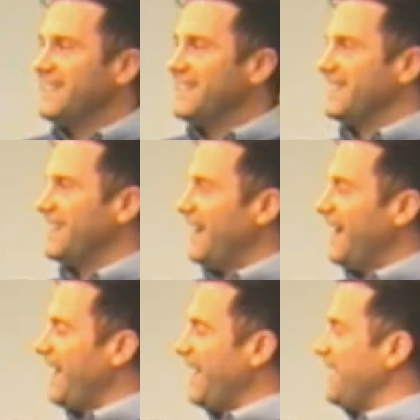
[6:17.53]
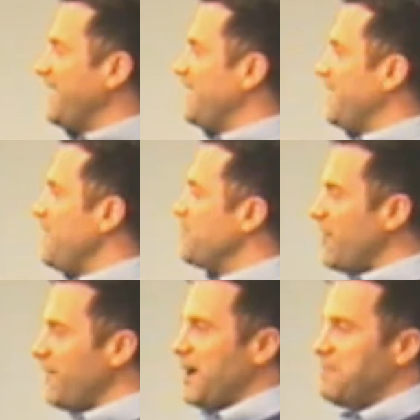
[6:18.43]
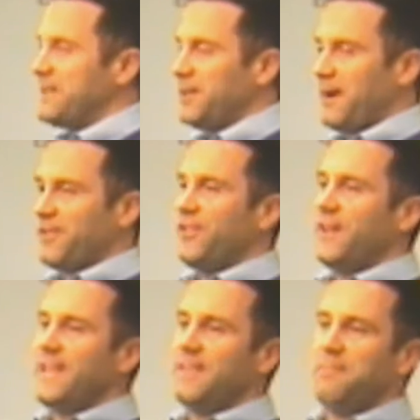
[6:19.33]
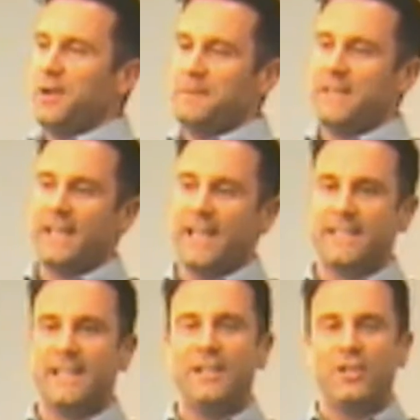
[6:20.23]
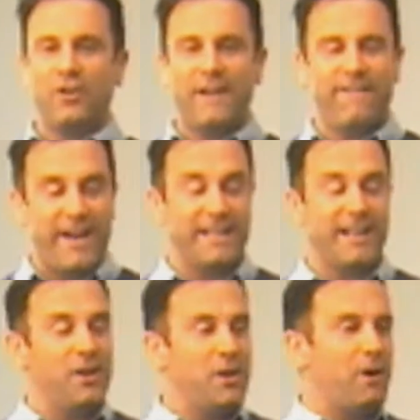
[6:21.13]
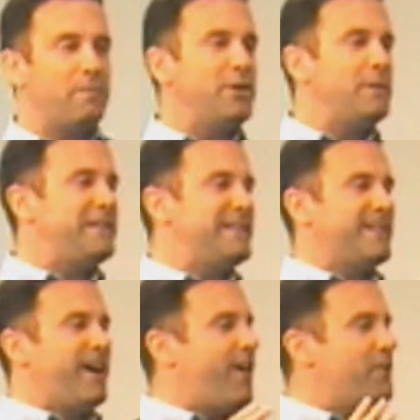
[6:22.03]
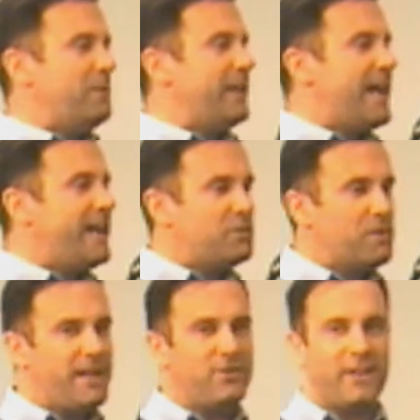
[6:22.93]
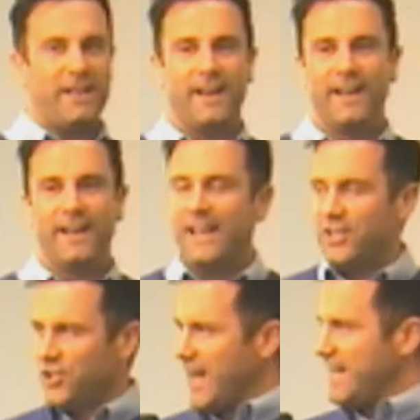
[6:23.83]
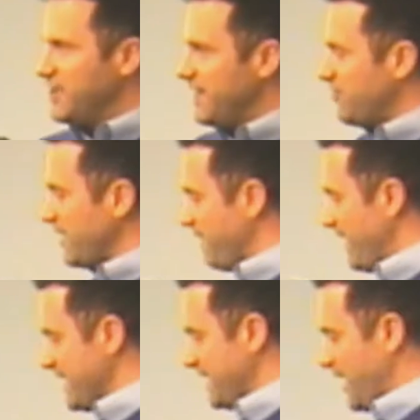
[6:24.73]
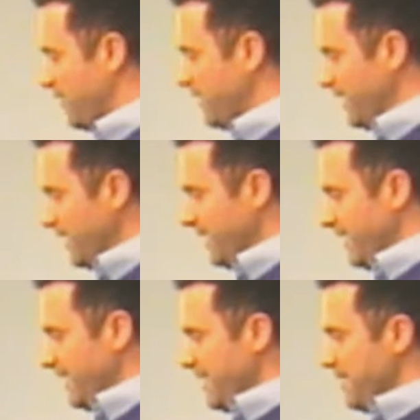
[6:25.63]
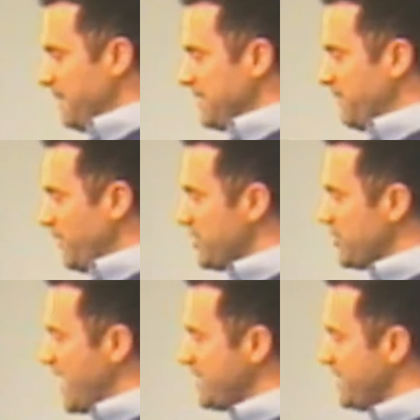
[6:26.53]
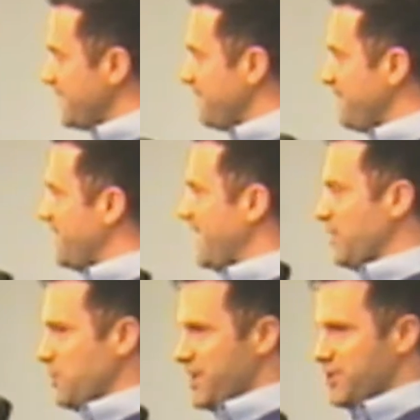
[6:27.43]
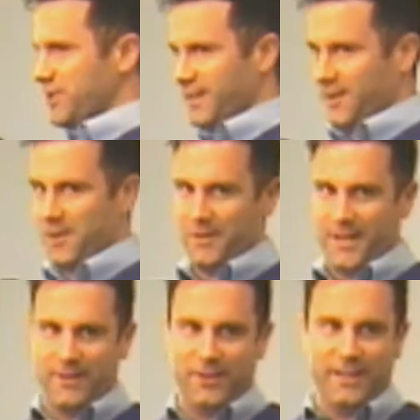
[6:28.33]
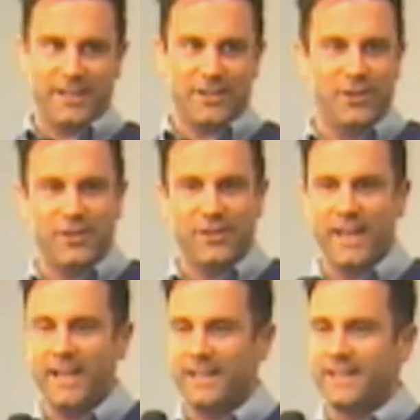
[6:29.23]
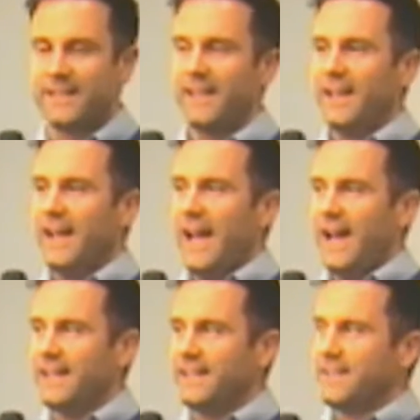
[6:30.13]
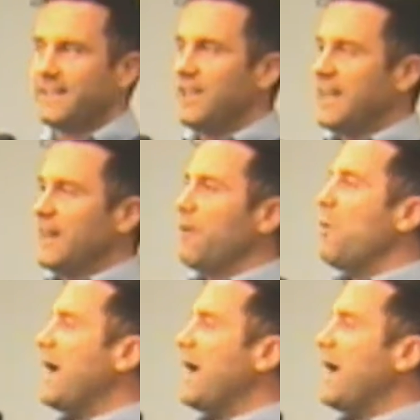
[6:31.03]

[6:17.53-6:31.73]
and it was all right up until about 30 and then puberty kicks in and you're trying to find out who you are. Puberty's in a horrible age where you're trying to, you change and you're trying to find out, um, as your voice changes, you're kind of questioning who you are and all that sort of thing and, and you kind of